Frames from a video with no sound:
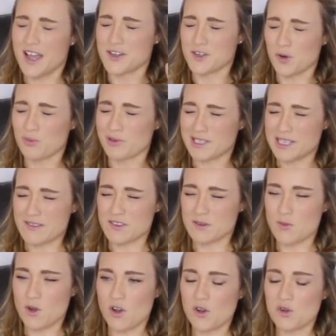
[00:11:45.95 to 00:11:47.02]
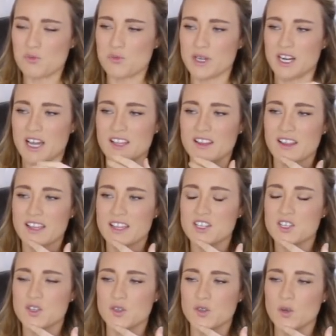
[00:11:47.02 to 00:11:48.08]
I don't believe them all, but I
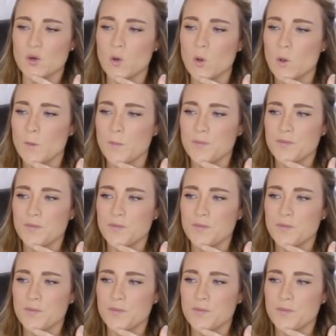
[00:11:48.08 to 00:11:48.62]
like to,